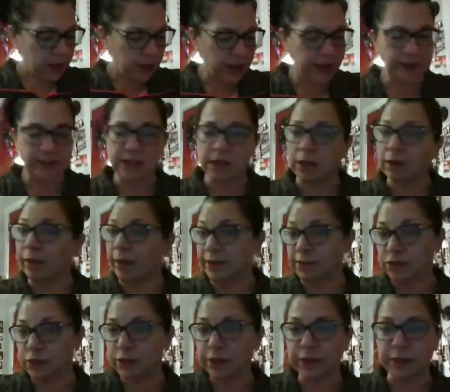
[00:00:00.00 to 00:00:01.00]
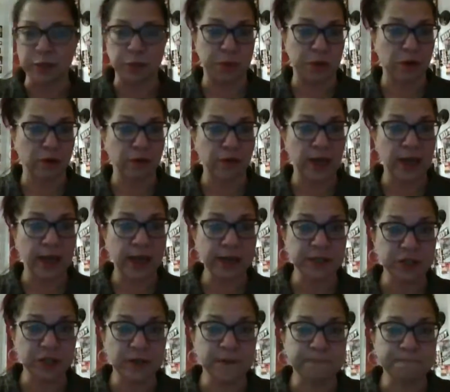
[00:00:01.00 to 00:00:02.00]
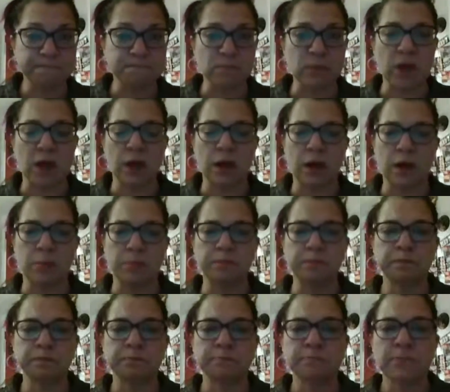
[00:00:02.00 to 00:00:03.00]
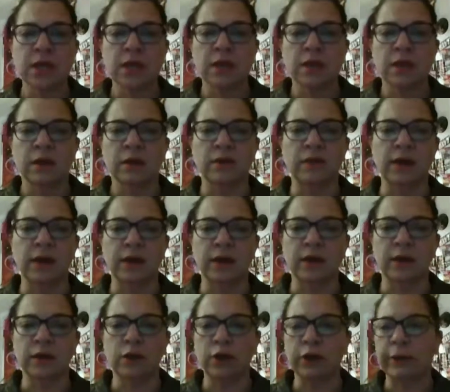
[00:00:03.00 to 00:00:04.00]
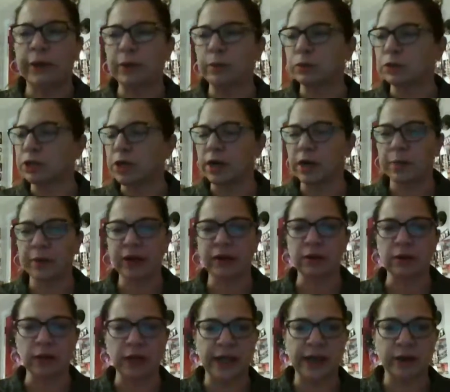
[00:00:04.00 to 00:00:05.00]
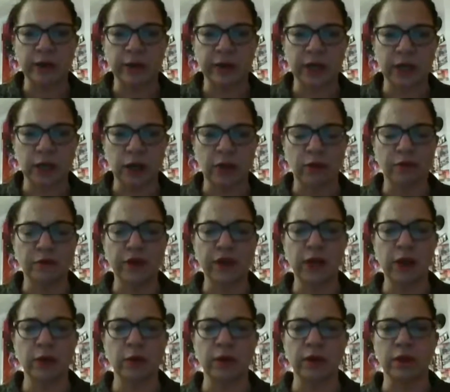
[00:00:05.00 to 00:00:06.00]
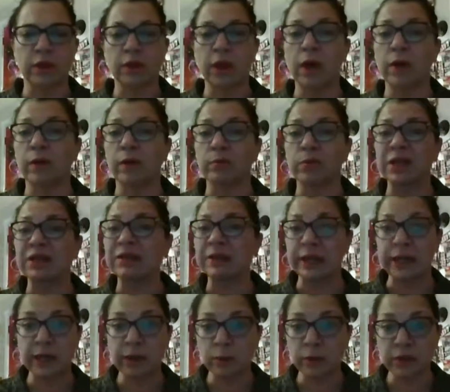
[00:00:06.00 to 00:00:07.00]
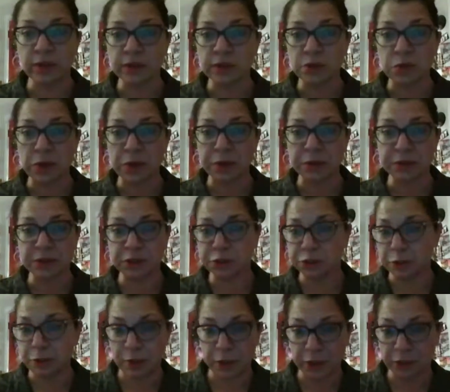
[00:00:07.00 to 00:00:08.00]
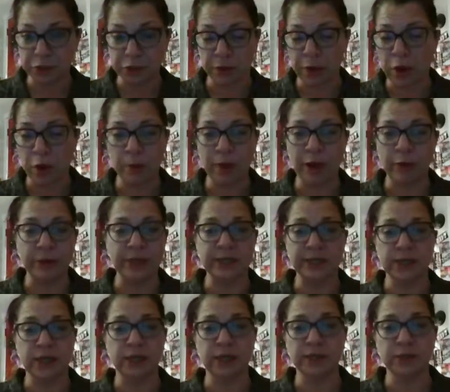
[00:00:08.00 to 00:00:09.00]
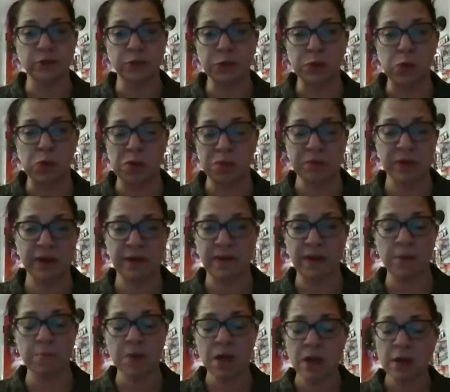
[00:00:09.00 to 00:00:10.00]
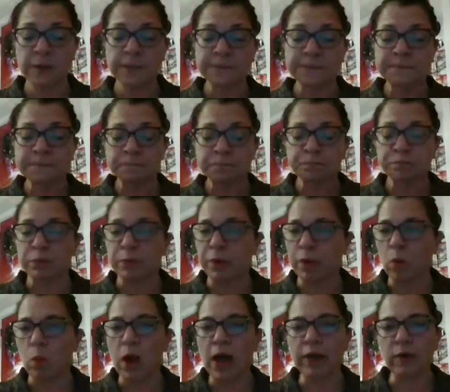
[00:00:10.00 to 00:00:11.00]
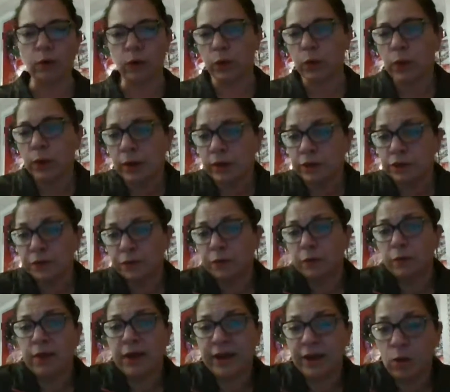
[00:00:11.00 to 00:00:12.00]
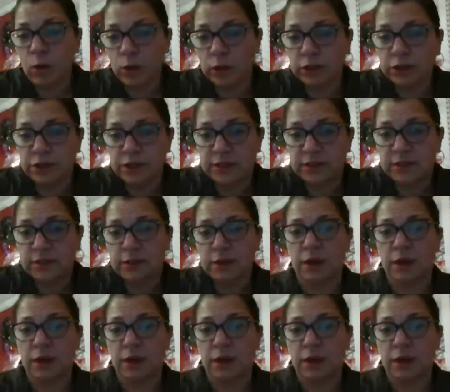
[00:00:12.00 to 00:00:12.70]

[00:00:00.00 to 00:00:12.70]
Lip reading: It's a cleanser, it's a purifying agent that I will talk about later in another video, cleaning with these oils at your home, how easy it is to incorporate them. But wild orange, if you like oranges,